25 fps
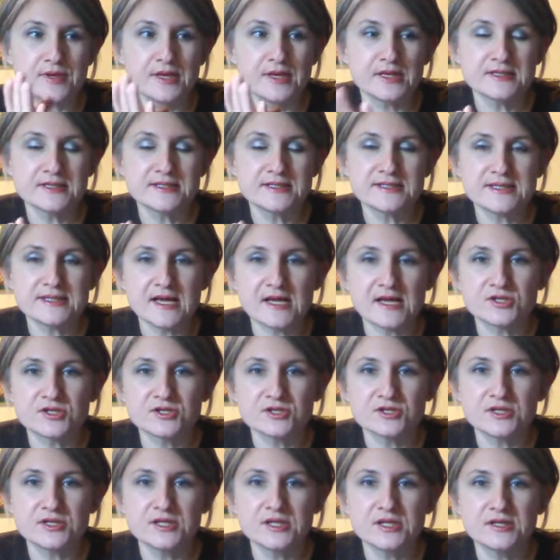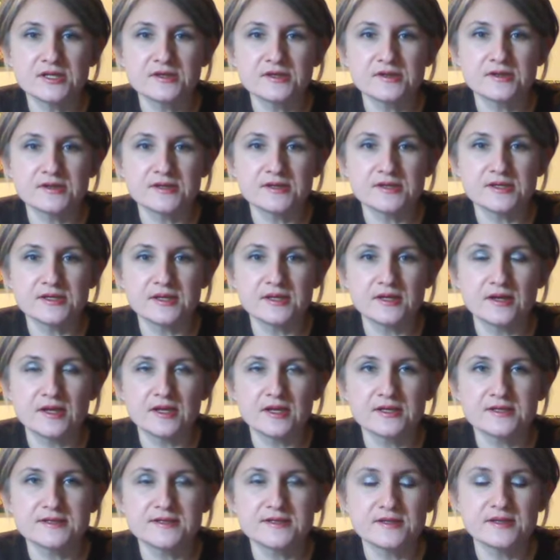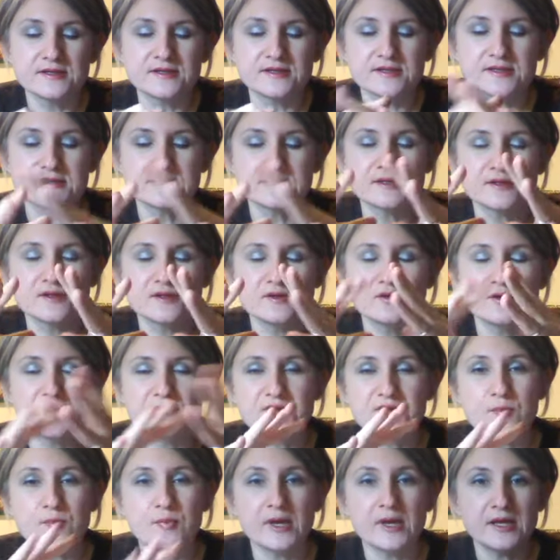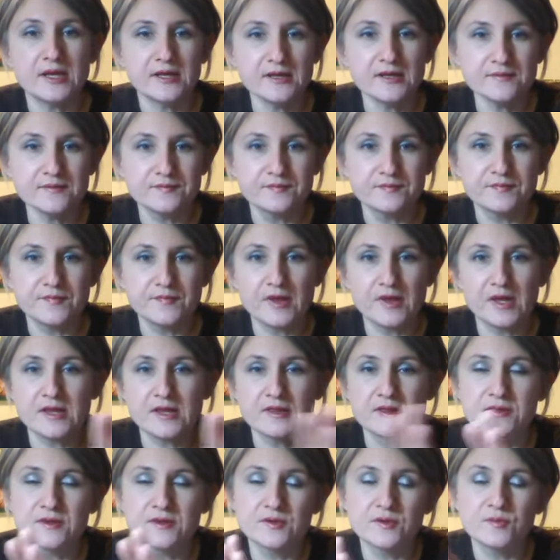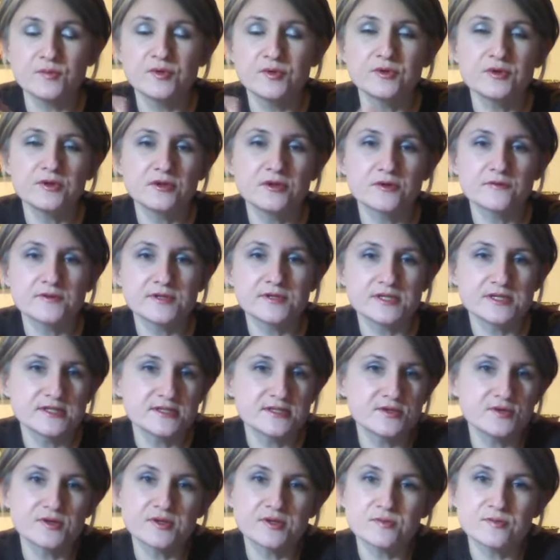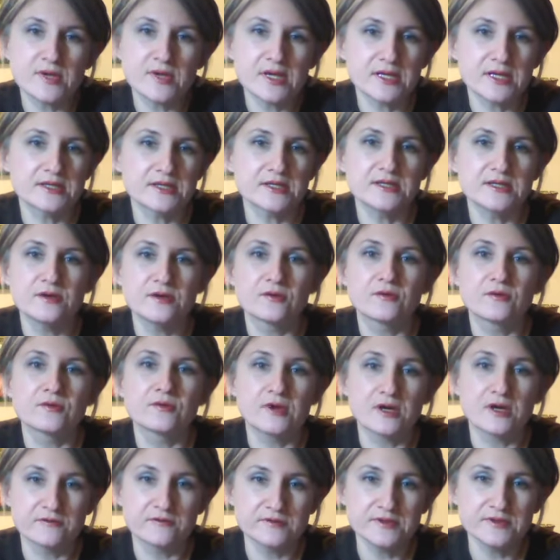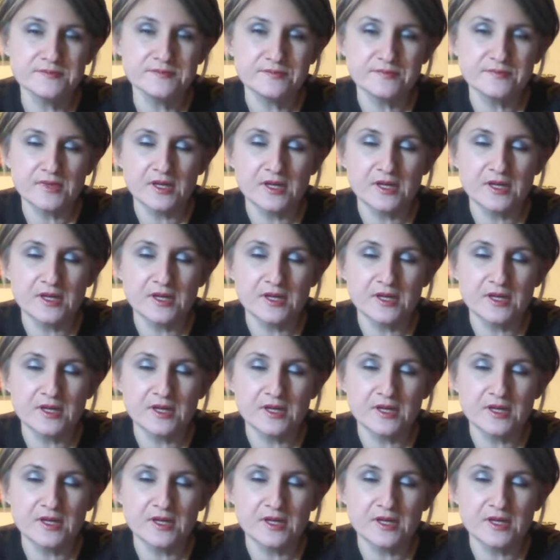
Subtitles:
It's actually, it does, you have to bake it, and the beauty of it is you can bake it in your own oven.